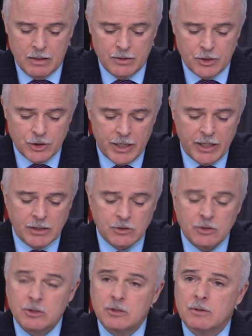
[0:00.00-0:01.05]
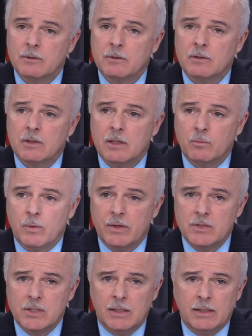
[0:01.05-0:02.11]
The change that we've
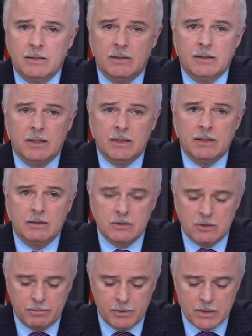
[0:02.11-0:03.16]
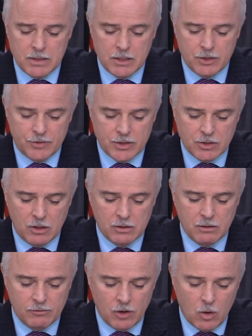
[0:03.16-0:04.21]
seen in the surplus as a result
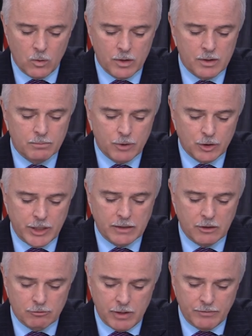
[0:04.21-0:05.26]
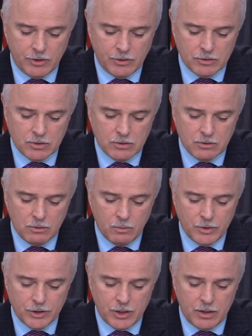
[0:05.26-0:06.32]
of lower than projected revenues,
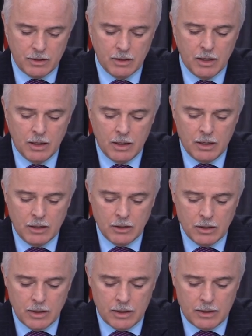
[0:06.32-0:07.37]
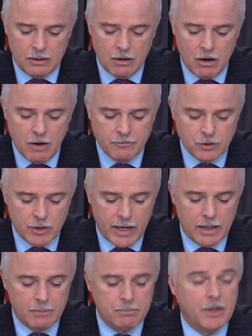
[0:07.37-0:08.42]
which are off
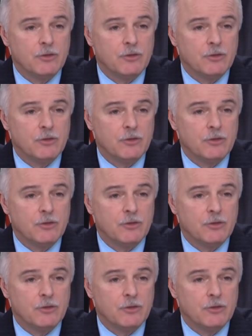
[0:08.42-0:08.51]
track by